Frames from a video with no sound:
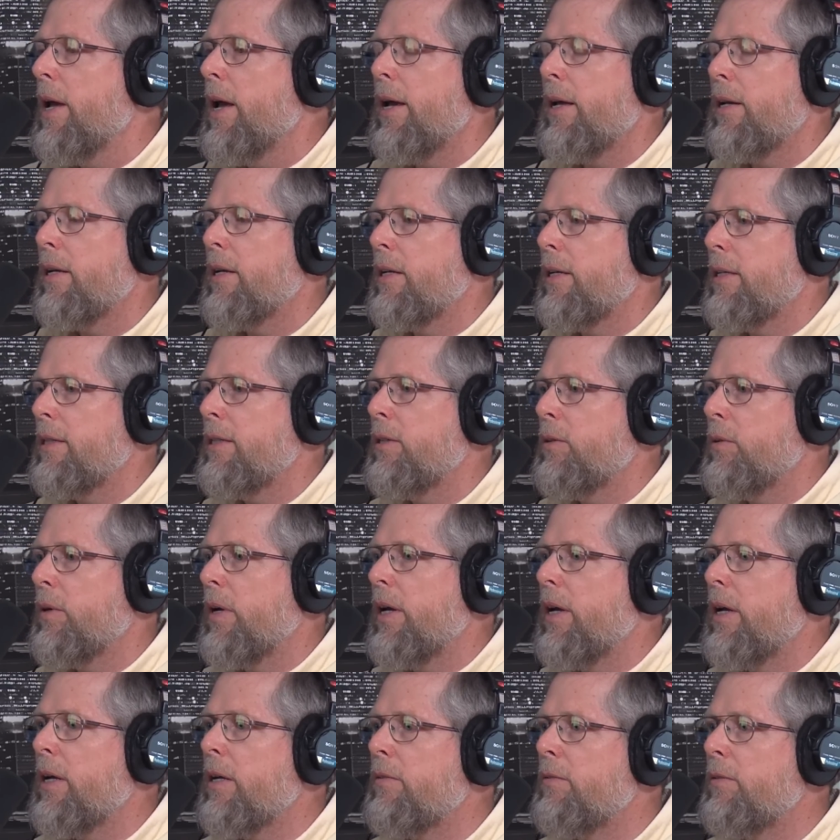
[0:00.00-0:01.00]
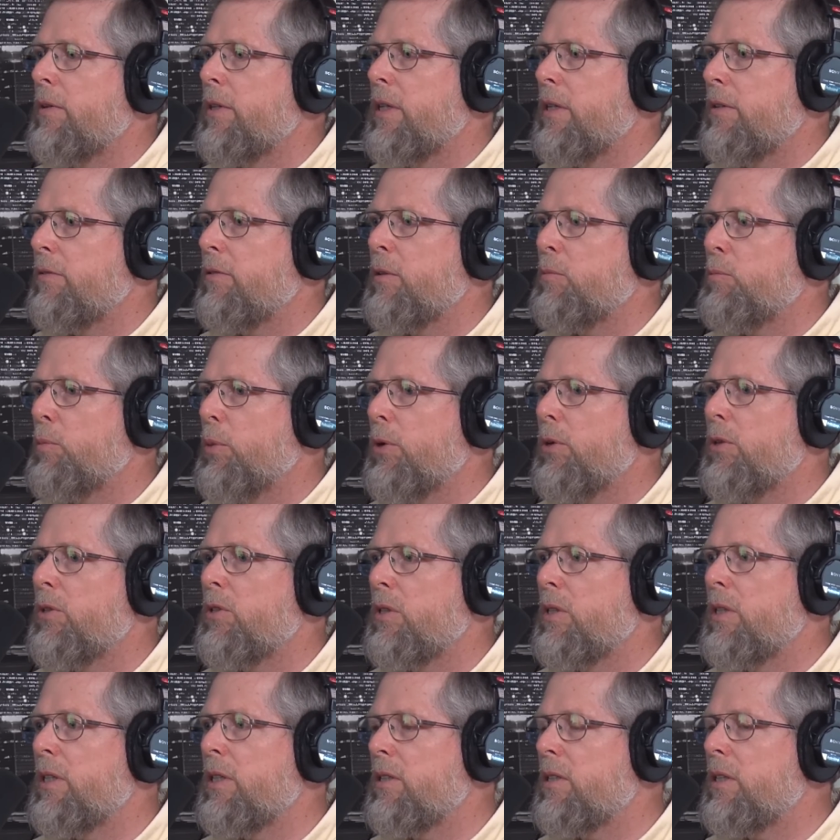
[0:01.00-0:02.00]
And, you know, every different
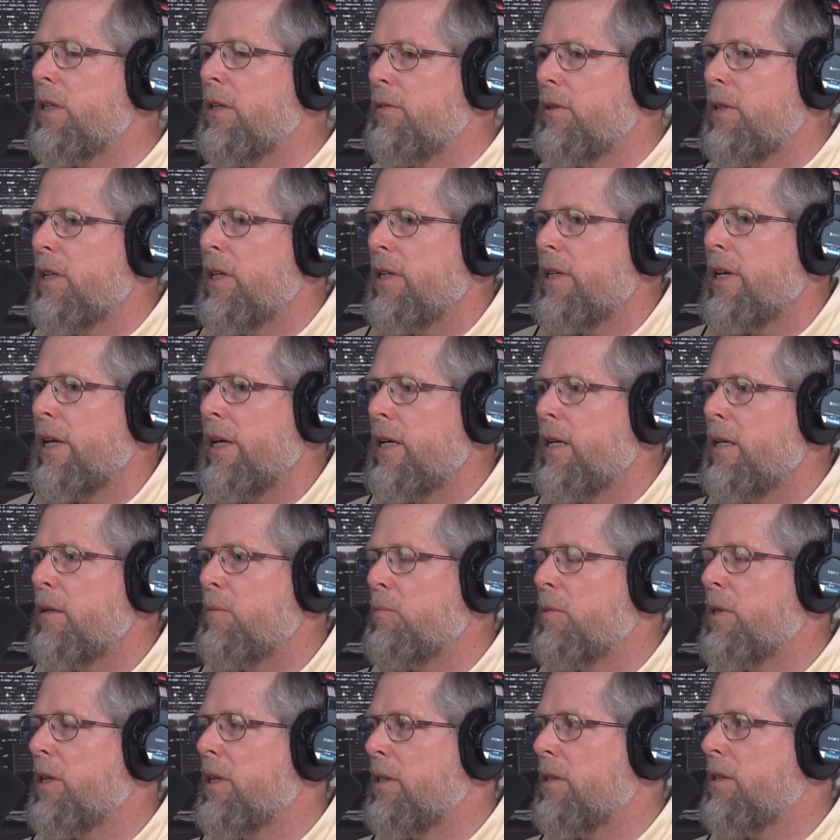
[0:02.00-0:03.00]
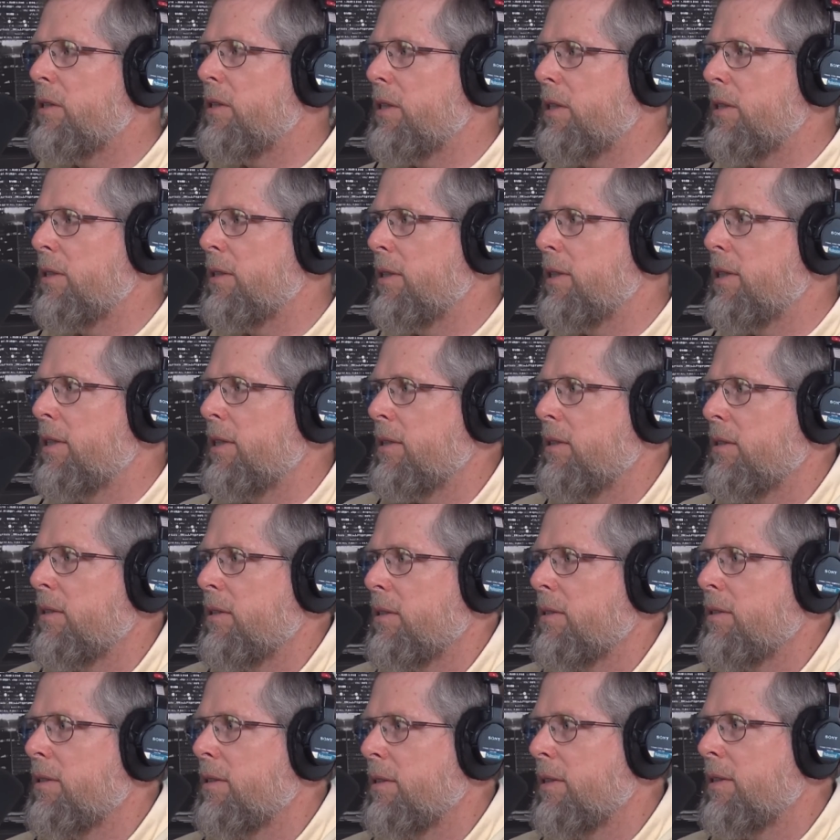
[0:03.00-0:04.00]
person is given a name that is,
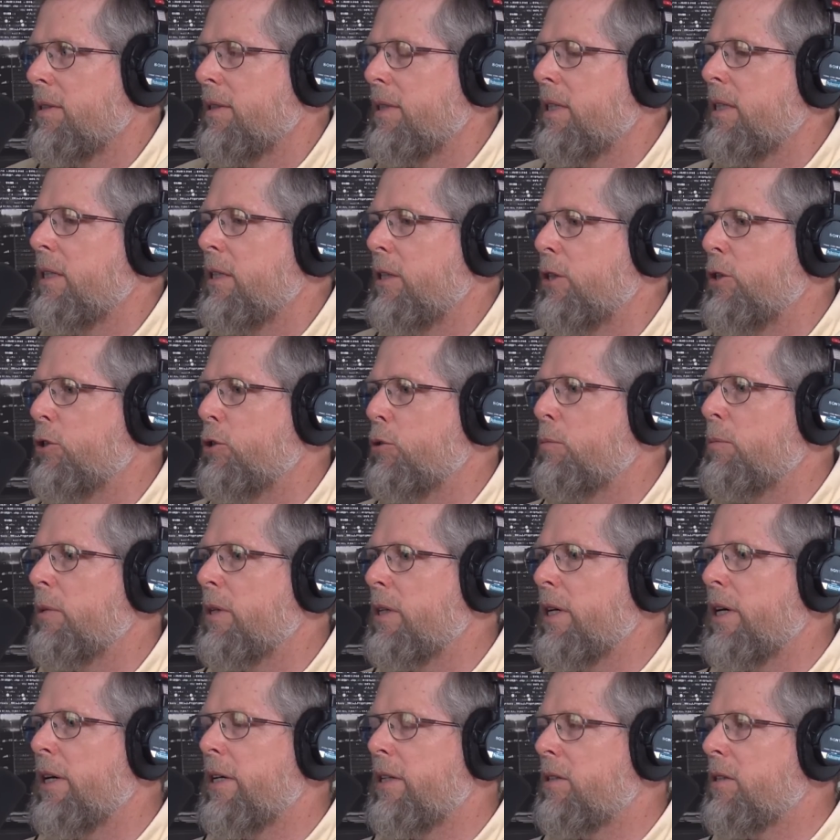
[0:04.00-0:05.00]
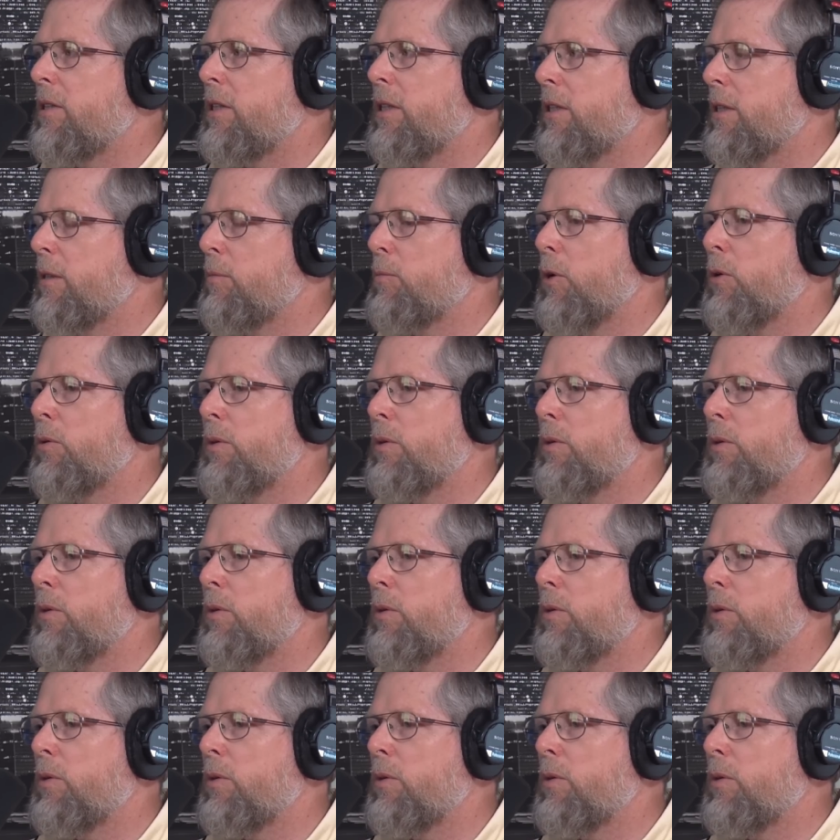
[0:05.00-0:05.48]
is dehumanizing them.